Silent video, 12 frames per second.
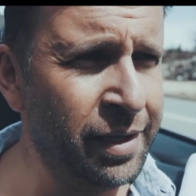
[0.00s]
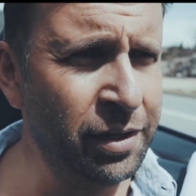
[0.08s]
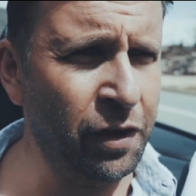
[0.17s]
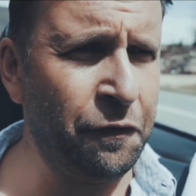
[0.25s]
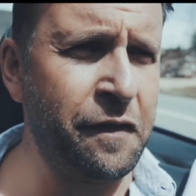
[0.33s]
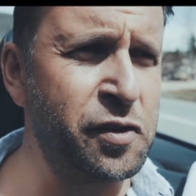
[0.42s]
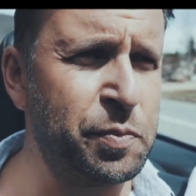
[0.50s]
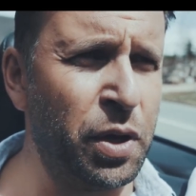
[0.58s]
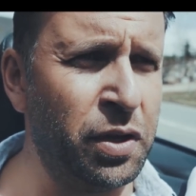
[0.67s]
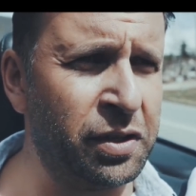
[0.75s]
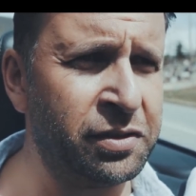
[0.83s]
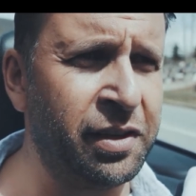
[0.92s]
not Ferris
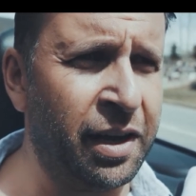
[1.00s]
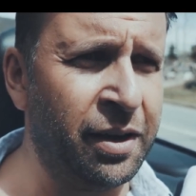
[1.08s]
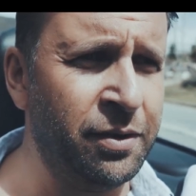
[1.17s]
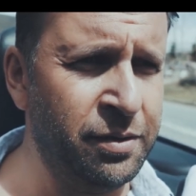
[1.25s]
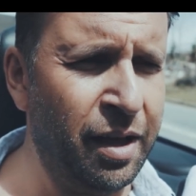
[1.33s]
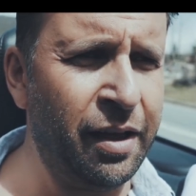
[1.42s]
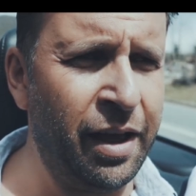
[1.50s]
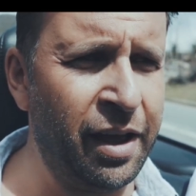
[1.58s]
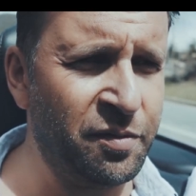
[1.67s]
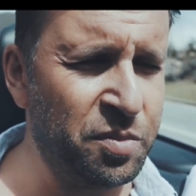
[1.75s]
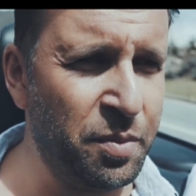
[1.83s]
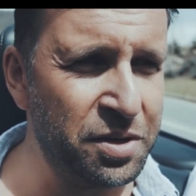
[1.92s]
Bueller style, I
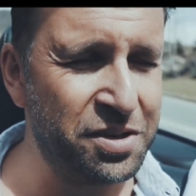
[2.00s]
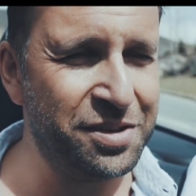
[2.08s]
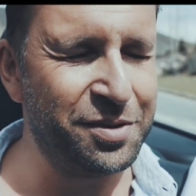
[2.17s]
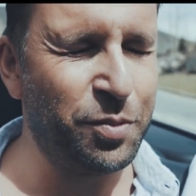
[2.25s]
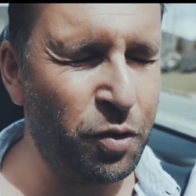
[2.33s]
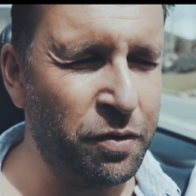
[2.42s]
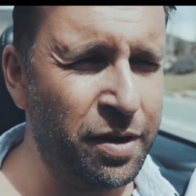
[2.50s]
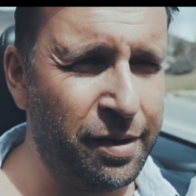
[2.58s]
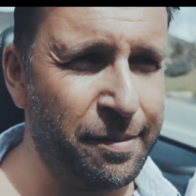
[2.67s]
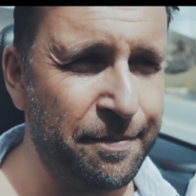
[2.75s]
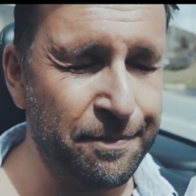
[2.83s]
have permission to borrow it.